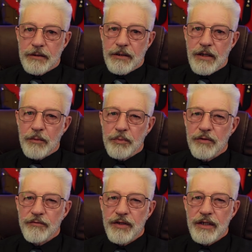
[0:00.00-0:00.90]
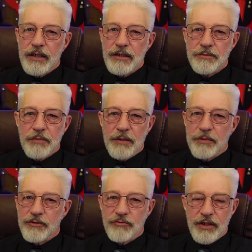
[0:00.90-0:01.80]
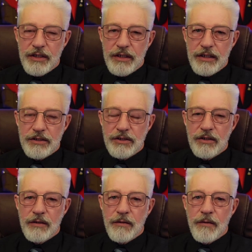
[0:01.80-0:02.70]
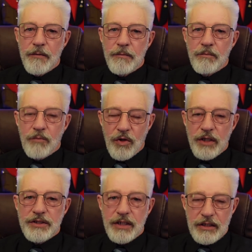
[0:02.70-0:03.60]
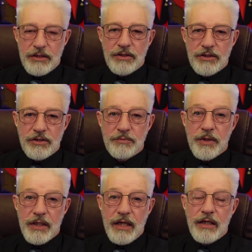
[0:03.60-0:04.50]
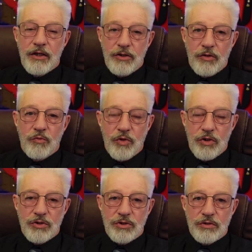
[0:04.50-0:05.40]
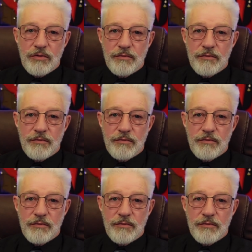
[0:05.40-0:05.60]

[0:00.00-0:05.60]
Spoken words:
couple of years, maybe 3 years, my tinnitus has been getting a lot worse.